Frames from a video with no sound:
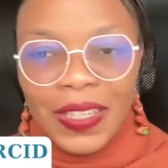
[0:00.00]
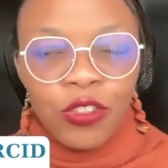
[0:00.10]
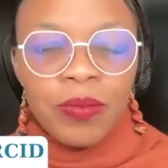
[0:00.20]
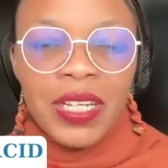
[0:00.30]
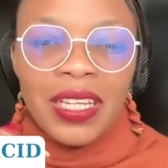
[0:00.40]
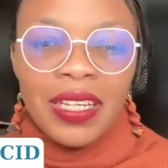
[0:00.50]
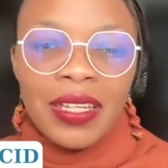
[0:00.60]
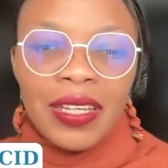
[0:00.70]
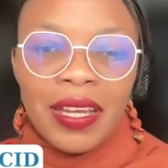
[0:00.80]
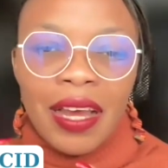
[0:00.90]
so
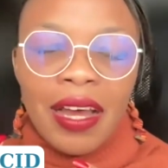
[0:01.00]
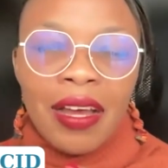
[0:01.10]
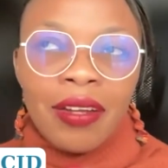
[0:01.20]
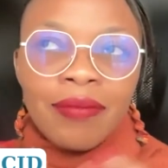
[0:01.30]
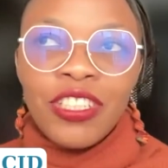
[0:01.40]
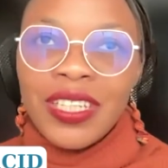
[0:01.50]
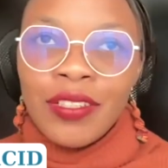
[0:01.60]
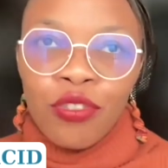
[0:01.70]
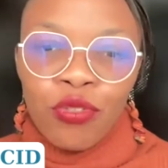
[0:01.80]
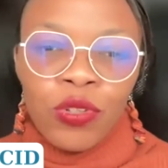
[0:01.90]
many
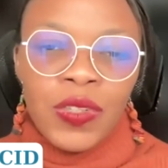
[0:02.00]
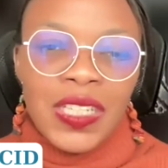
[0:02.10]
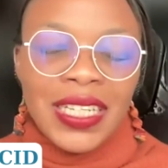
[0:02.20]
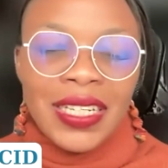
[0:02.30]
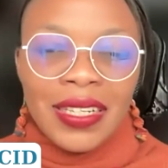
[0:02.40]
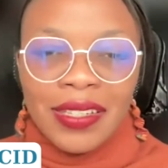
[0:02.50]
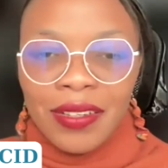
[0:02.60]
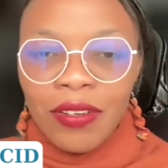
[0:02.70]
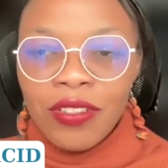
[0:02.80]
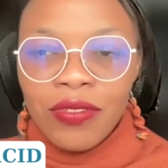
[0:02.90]
shared stories and
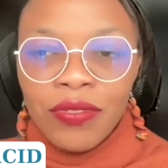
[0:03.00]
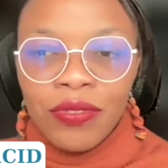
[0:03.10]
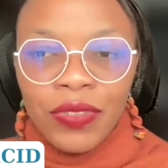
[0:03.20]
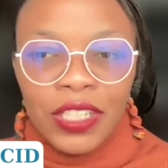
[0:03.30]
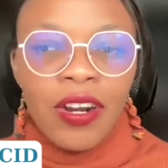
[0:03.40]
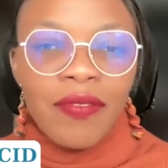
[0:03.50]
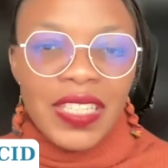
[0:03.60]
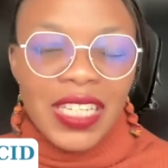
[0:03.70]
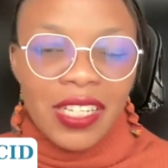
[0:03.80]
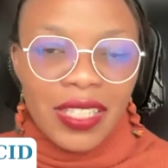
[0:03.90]
there's a lot of rich
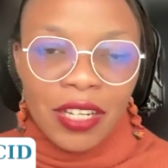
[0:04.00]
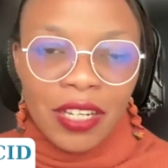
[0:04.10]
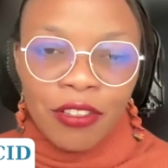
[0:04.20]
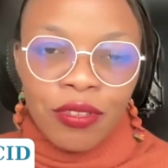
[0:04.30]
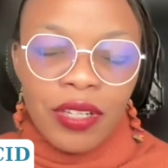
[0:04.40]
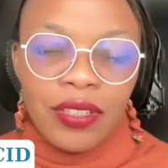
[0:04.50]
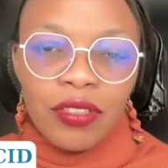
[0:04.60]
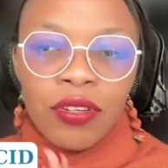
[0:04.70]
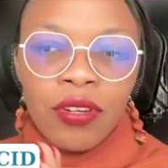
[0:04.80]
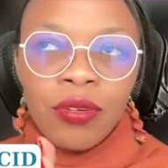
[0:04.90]
conversation that goes on.
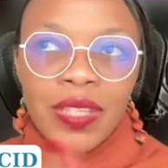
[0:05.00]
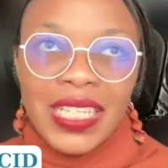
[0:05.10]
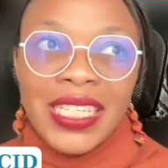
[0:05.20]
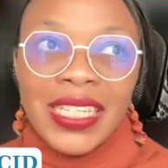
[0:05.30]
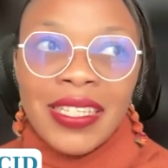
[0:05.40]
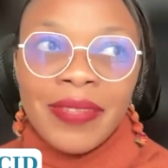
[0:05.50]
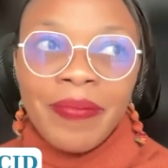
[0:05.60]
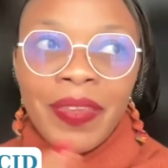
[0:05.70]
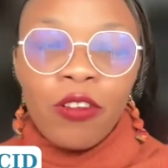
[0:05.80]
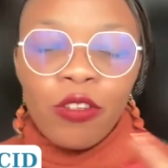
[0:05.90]
So this is
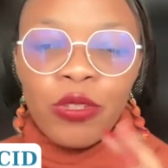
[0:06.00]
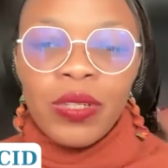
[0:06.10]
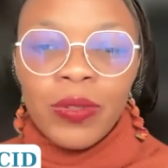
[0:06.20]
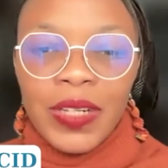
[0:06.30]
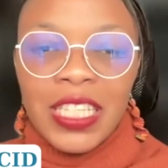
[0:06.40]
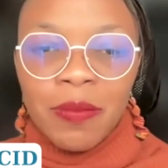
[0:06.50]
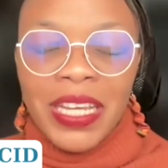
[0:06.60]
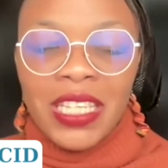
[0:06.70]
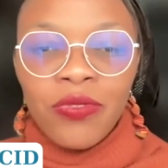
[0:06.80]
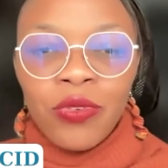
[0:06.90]
also a great
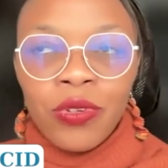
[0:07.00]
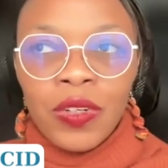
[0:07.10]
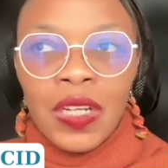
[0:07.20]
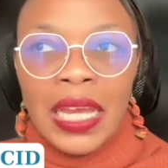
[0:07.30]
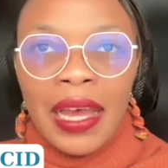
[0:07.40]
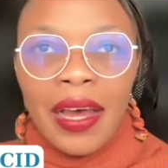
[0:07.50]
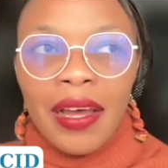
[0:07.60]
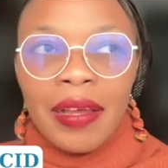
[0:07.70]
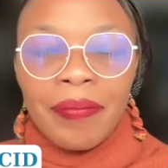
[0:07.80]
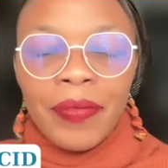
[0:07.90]
space for,
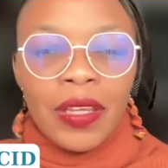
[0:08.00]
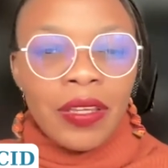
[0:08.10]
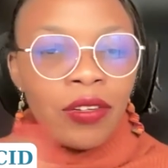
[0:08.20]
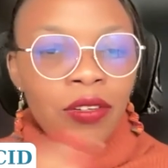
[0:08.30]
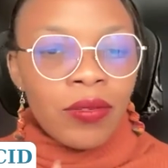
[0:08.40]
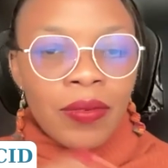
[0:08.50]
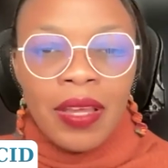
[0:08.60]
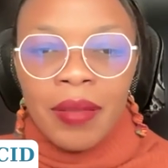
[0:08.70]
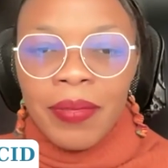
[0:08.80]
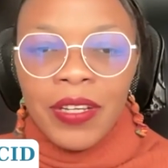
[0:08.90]

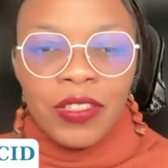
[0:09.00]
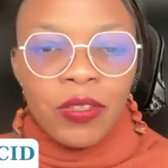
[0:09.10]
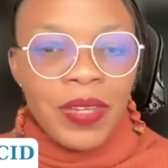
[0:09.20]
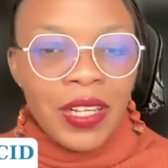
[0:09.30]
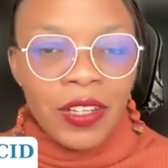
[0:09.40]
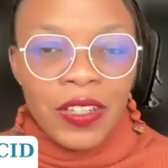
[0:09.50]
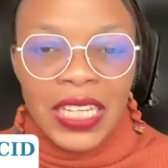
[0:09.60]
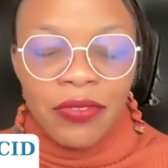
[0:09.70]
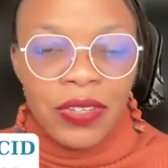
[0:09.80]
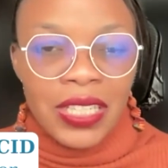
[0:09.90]
peer-to-peer
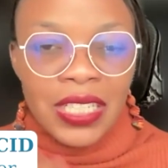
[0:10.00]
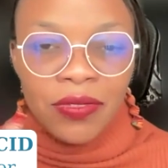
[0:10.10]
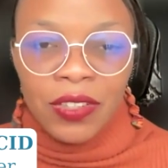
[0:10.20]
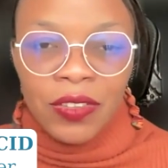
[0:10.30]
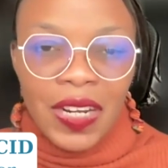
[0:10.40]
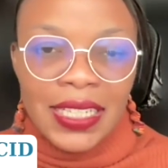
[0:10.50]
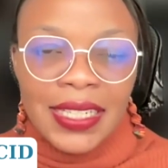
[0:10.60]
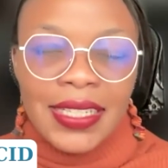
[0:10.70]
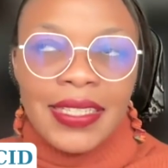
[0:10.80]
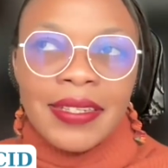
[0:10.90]
learning for the different
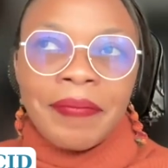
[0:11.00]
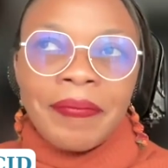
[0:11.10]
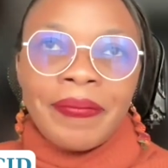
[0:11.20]
grantees.